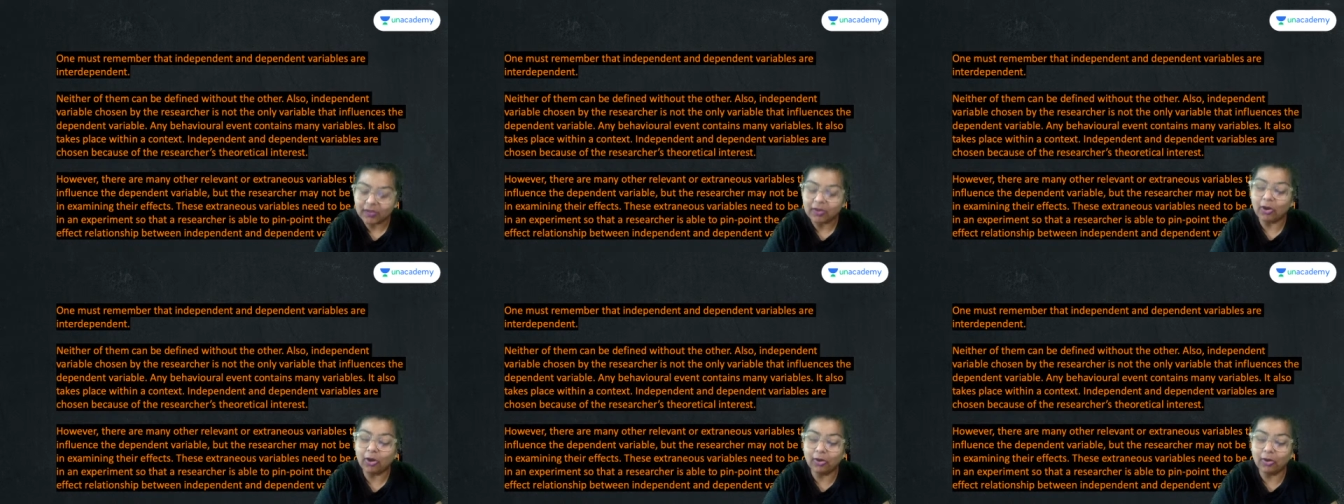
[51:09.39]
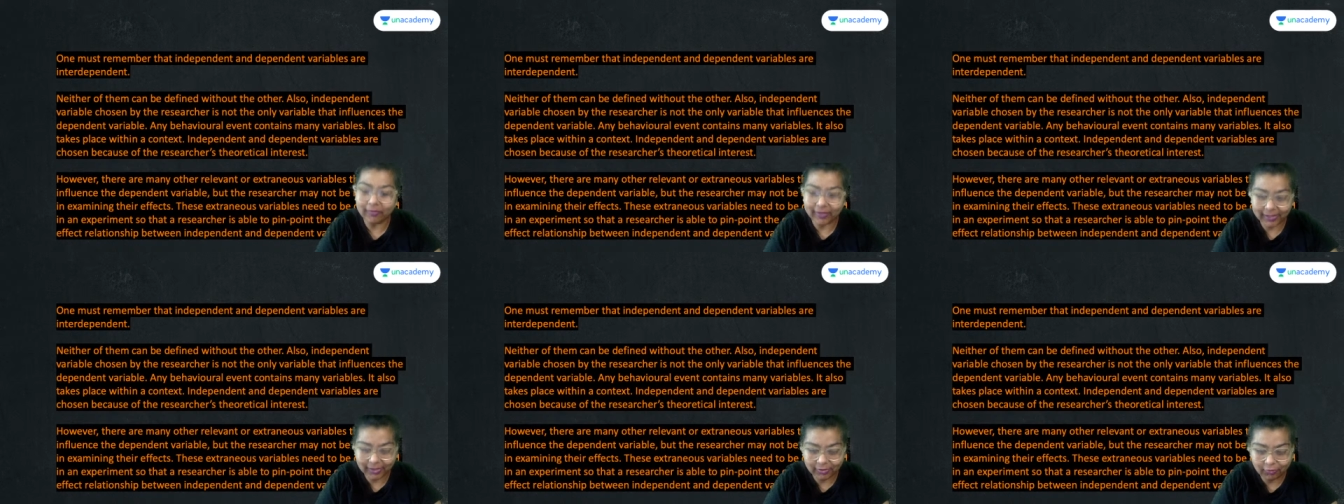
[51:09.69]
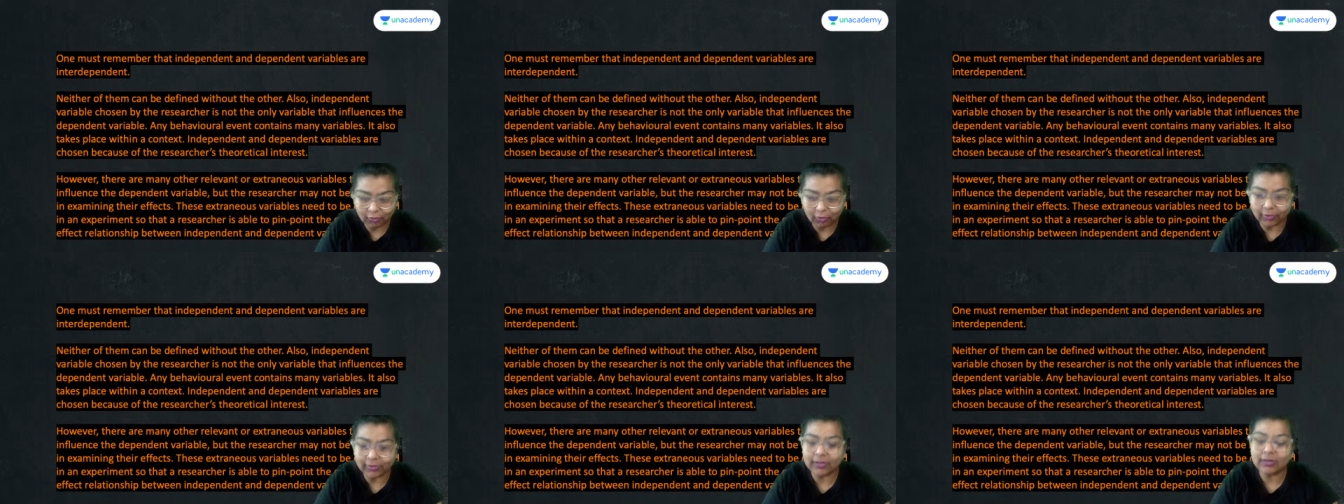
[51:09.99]
All right,
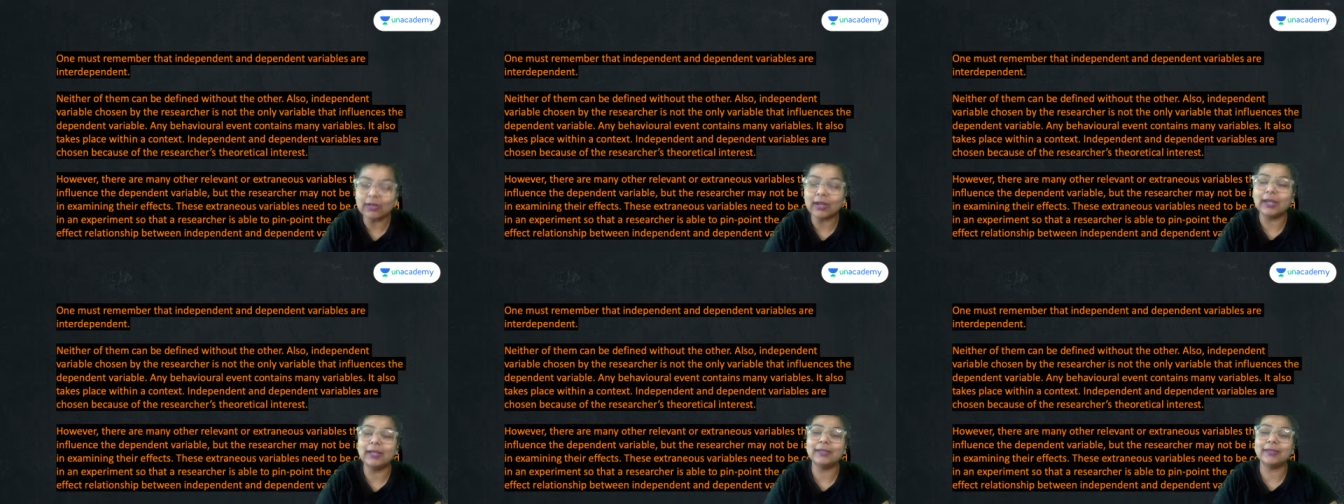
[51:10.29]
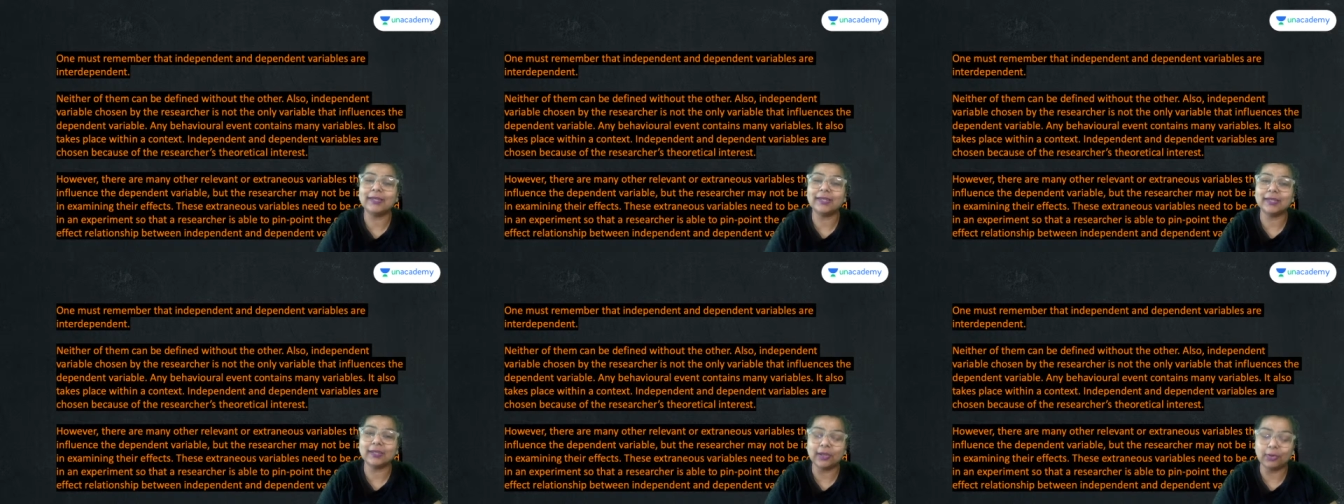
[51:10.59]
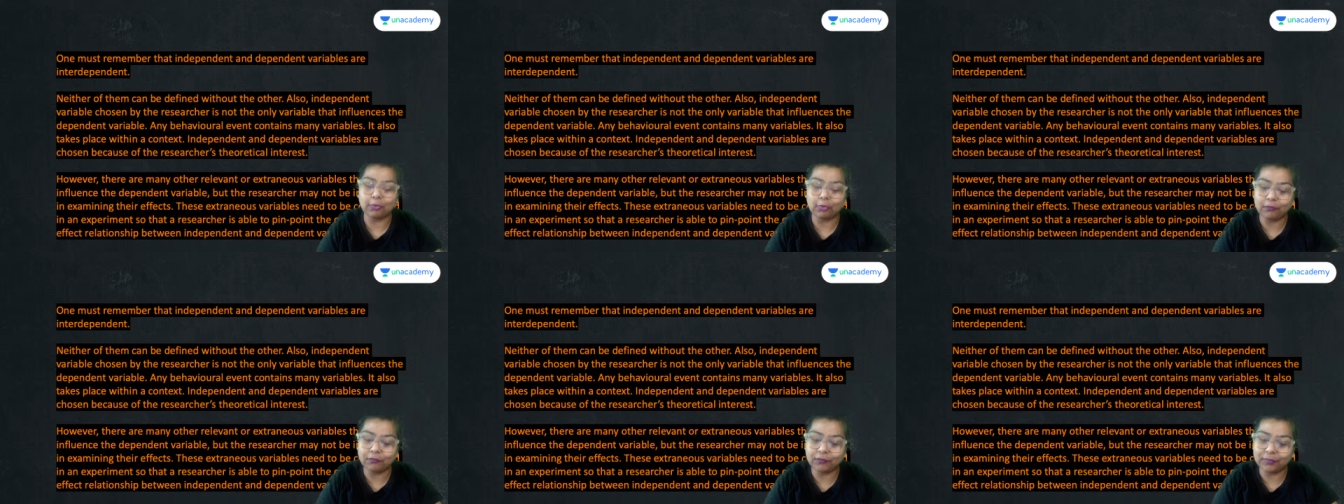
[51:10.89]
Ronak, I'll take
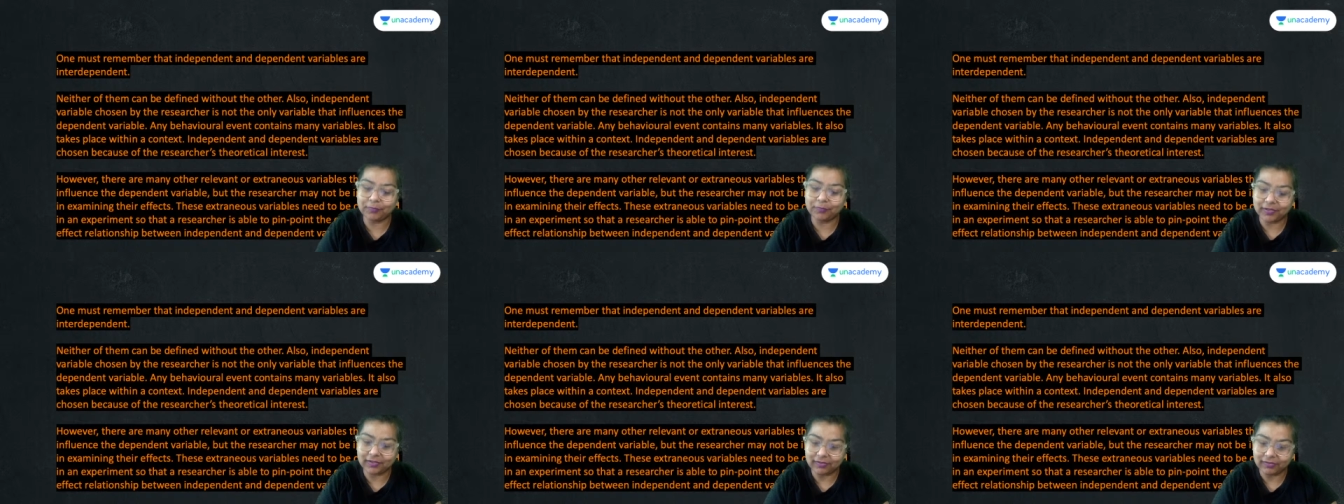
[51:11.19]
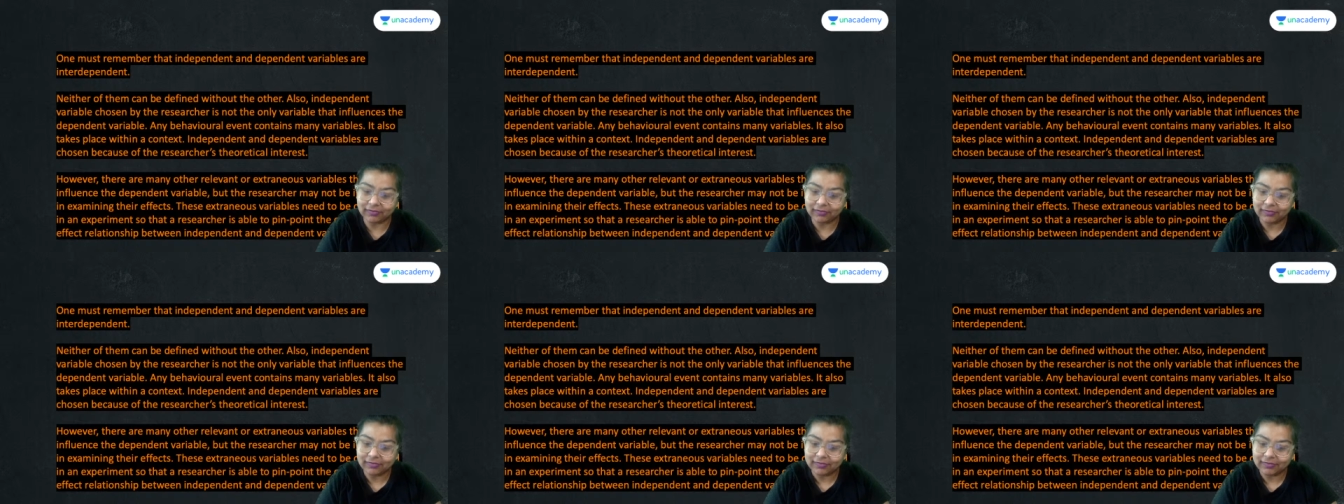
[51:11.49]
care of it, beta.